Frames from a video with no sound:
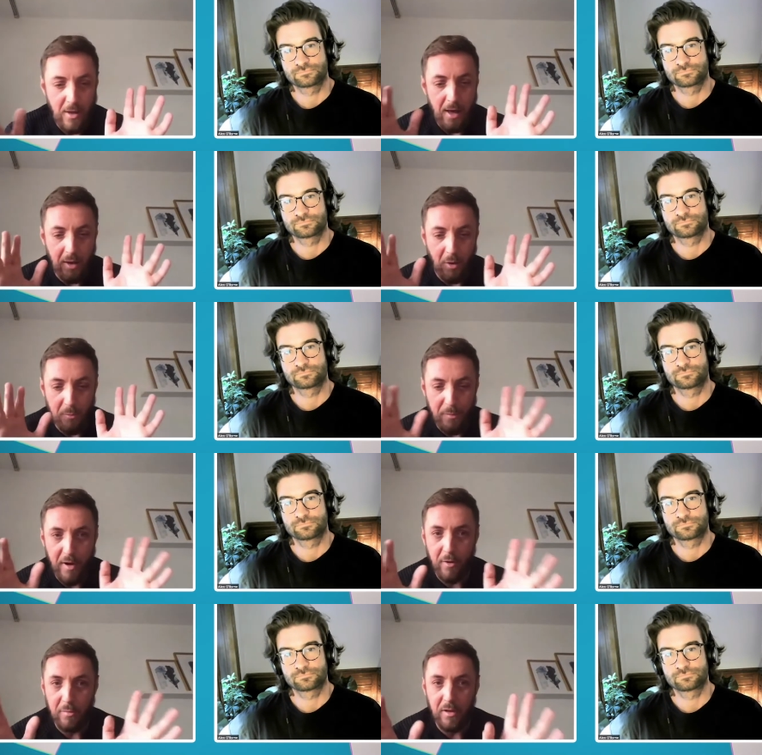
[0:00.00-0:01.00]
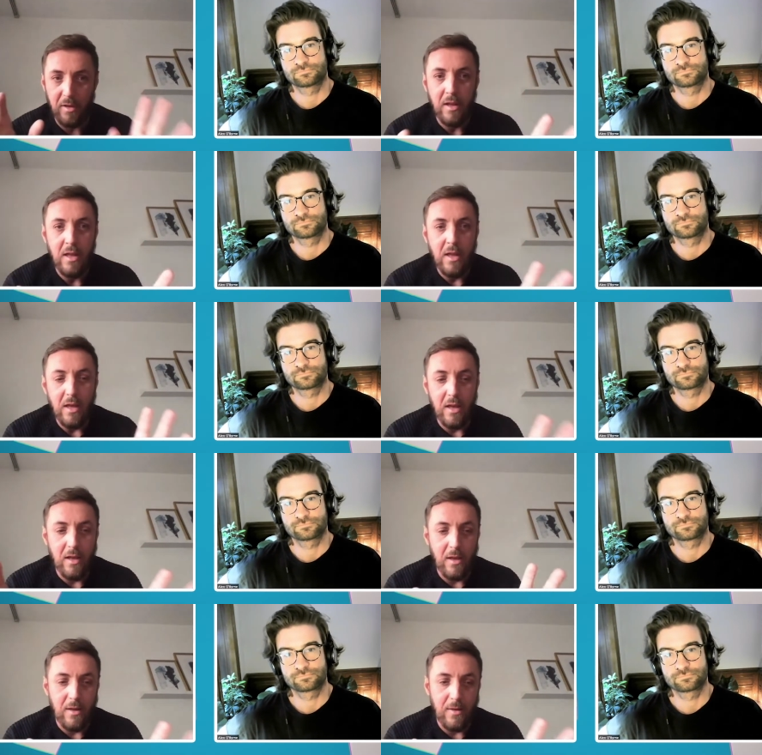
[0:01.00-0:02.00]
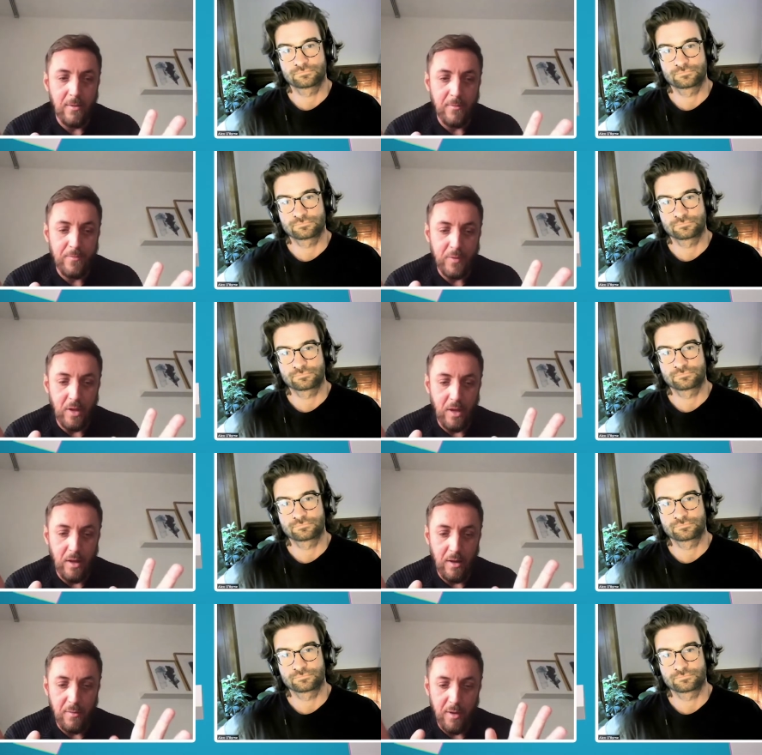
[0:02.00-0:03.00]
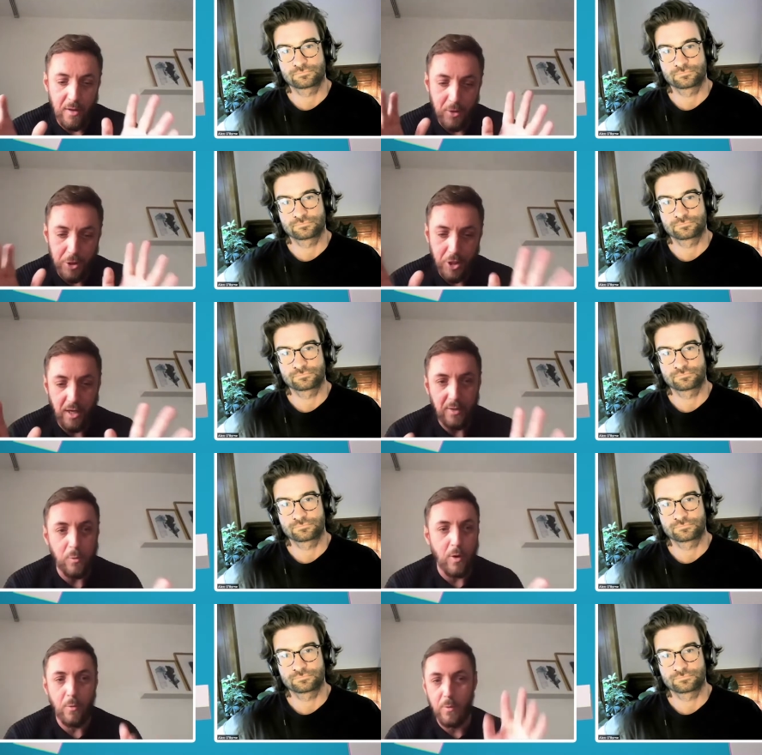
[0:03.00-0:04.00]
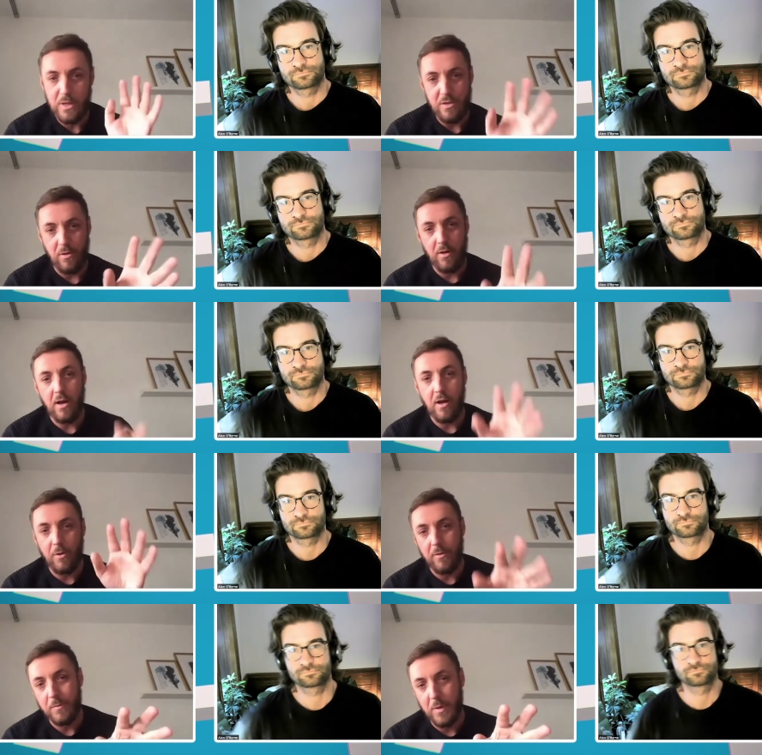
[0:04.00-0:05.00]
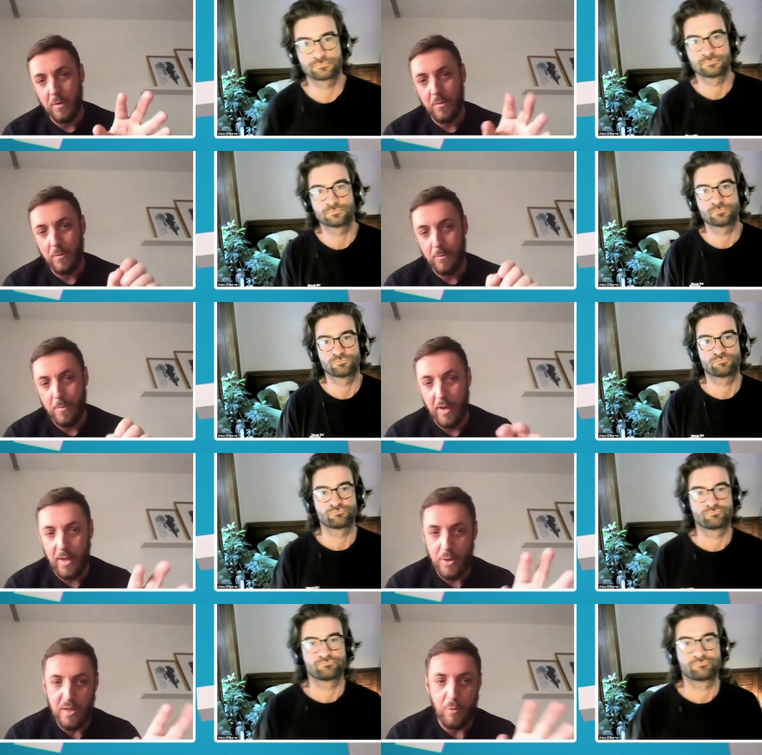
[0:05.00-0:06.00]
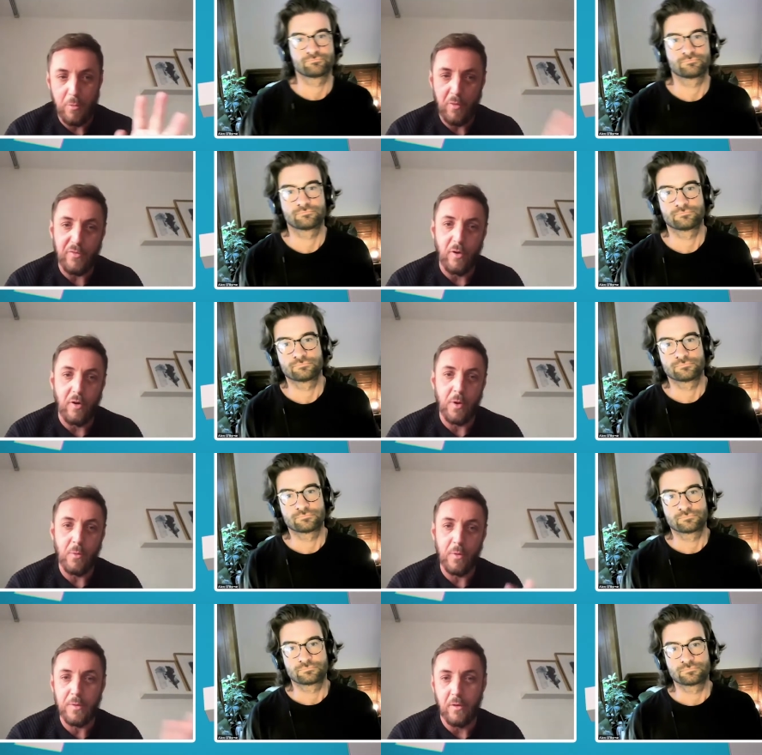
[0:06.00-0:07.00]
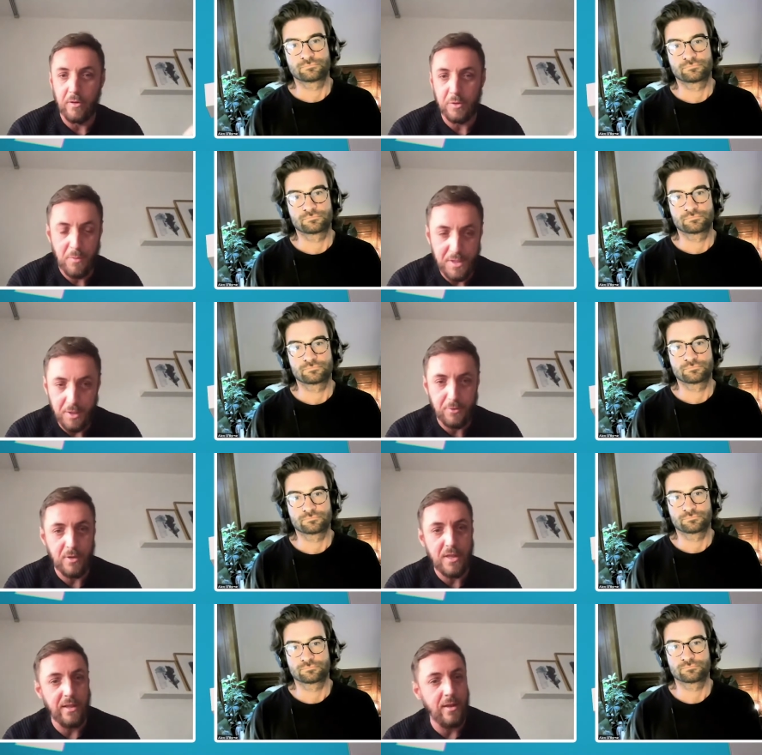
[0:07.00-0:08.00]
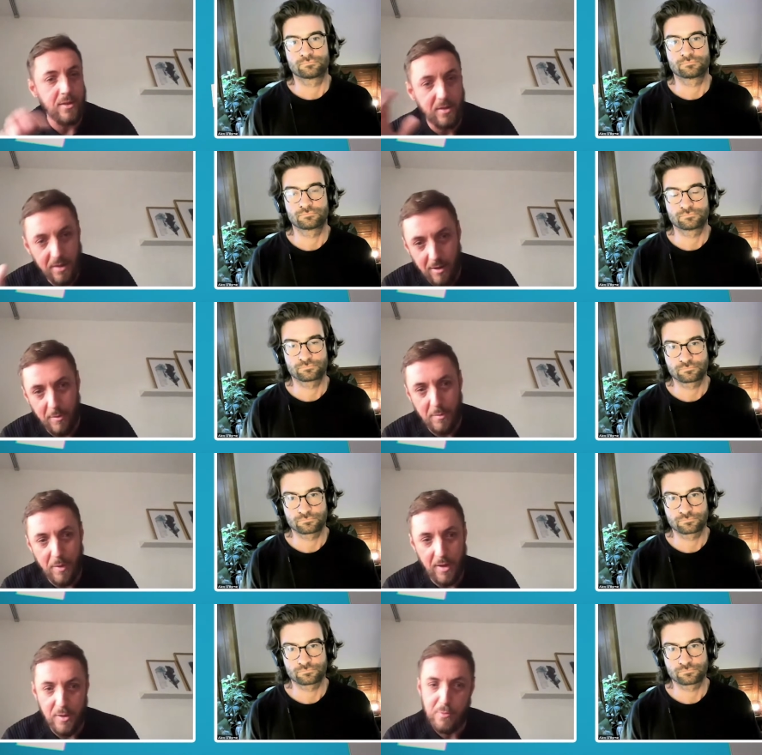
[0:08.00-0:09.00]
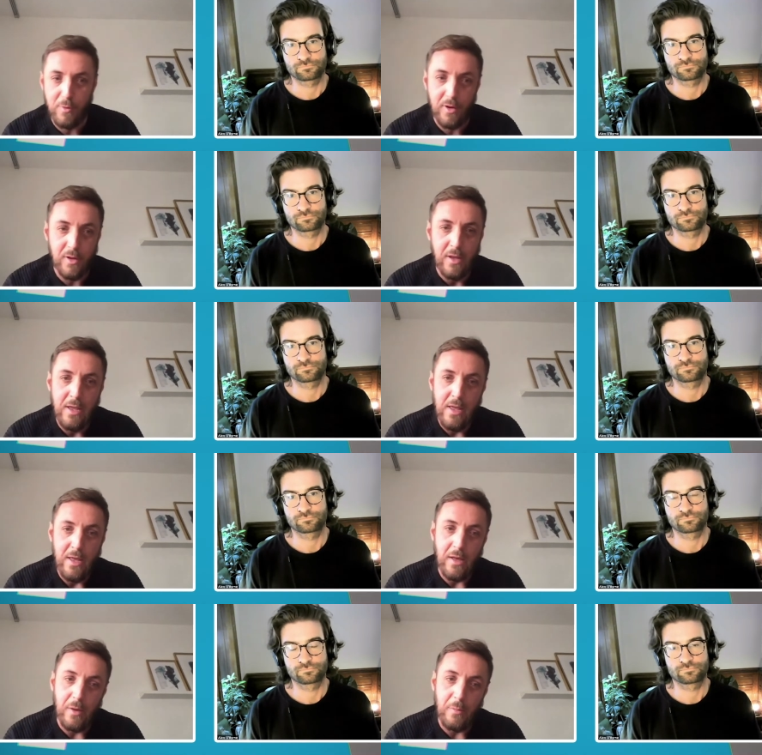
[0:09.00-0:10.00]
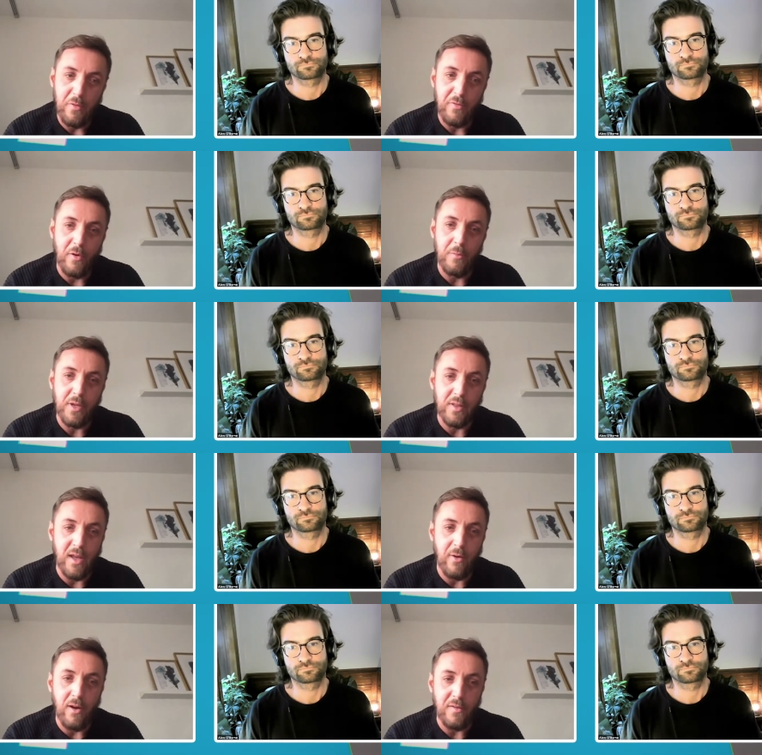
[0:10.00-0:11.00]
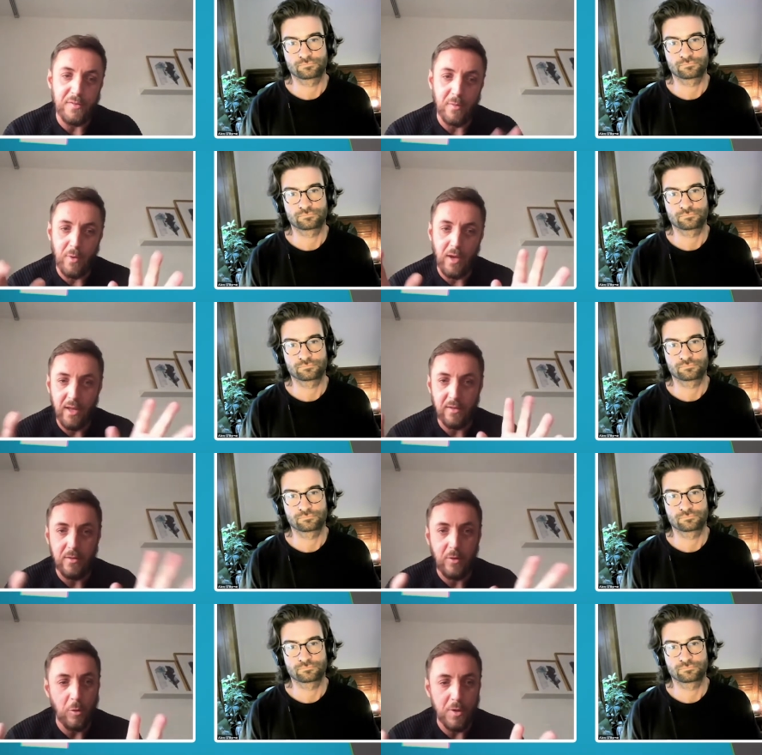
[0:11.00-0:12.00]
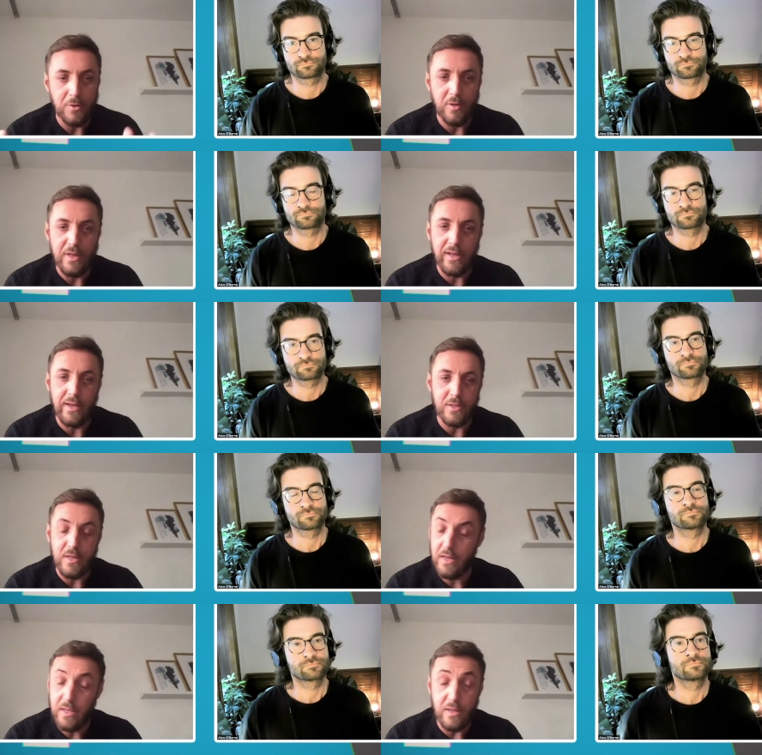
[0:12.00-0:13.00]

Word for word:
Speaker 1: a comparable um, uh, a sheet where we saw how the pages were performing with automatic translation and how the pages were uh, performing now after we had human translations. And it's